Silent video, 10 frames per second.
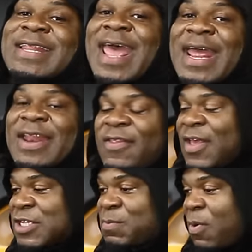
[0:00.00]
that
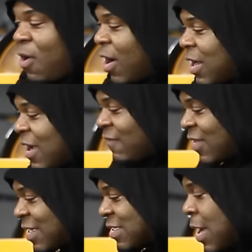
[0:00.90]
this part of
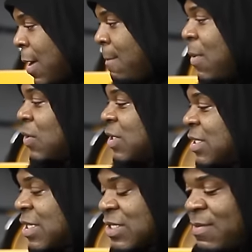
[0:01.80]
this
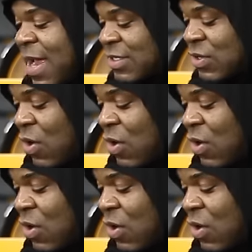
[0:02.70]
multi-system has to